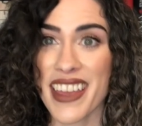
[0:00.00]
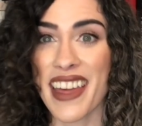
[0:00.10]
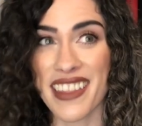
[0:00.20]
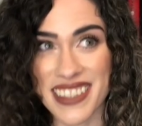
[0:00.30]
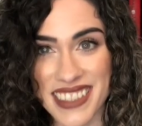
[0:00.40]

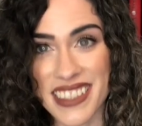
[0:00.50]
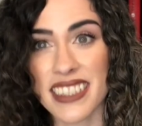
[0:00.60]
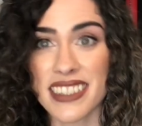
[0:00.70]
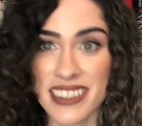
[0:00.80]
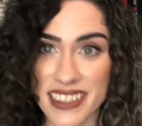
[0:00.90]
yeah that's
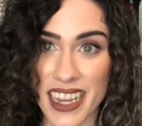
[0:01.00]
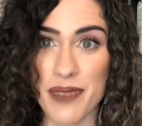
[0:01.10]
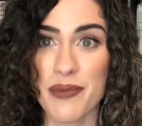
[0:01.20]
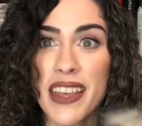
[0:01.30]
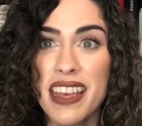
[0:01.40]
it's
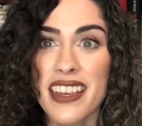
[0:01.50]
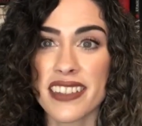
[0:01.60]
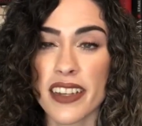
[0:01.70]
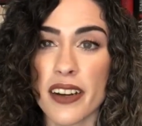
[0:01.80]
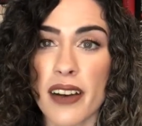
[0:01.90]
time
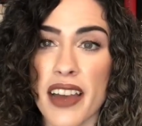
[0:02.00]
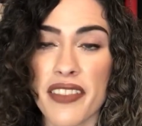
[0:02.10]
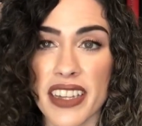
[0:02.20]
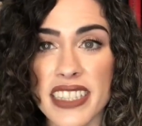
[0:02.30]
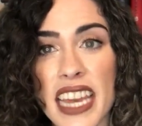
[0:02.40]
so I
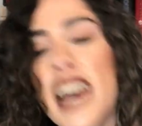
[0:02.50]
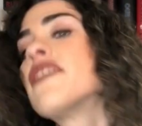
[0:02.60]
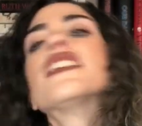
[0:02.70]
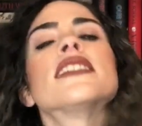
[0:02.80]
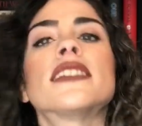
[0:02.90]
finally
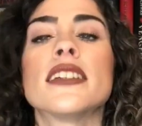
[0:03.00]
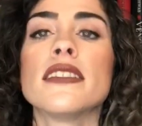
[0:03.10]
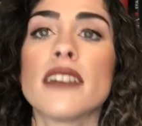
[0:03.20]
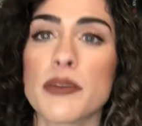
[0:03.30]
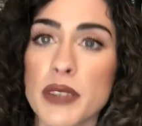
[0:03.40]
have these
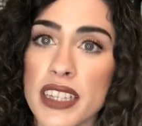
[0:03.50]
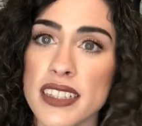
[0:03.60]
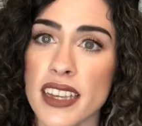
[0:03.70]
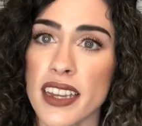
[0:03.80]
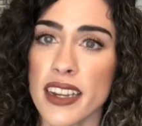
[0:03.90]
two I'm really
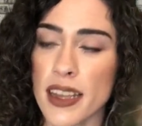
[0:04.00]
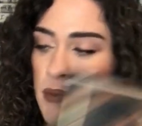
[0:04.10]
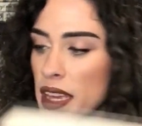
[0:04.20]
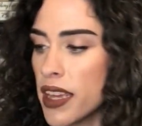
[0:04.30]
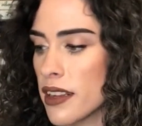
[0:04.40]
excited I
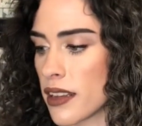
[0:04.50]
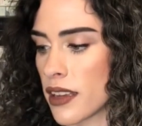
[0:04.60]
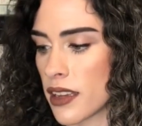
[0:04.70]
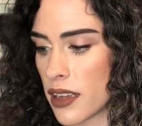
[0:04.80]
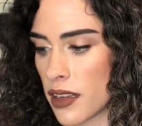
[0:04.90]
may
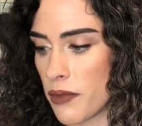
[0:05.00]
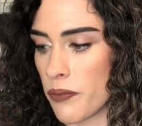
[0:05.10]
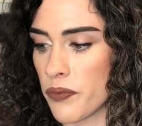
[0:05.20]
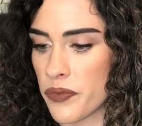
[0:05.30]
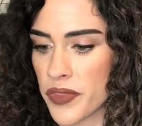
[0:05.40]

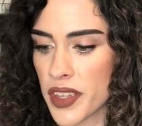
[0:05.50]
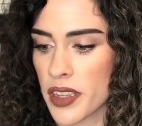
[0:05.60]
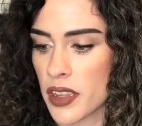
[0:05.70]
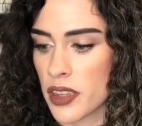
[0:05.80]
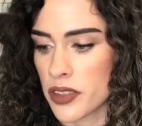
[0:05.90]
um,
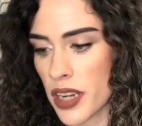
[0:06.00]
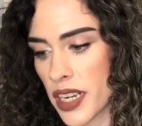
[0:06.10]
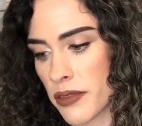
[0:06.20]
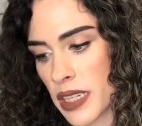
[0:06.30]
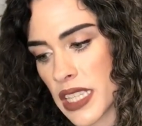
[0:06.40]

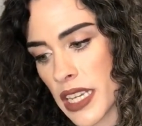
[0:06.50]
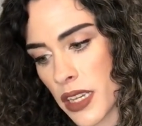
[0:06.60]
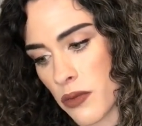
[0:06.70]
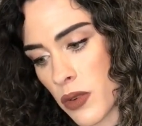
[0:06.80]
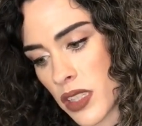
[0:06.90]
try to read
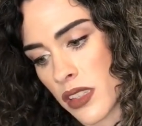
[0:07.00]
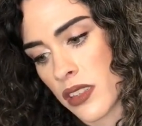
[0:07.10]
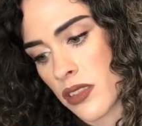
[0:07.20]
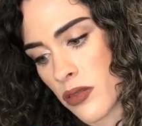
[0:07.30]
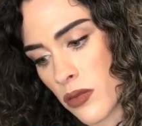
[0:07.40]
like one
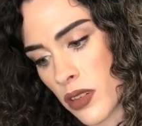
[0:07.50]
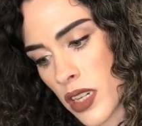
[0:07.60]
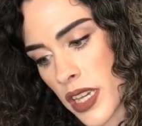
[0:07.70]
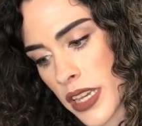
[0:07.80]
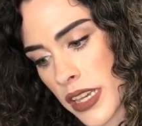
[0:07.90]

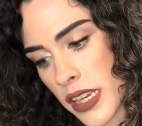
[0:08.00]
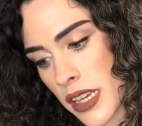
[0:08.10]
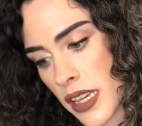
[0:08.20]
story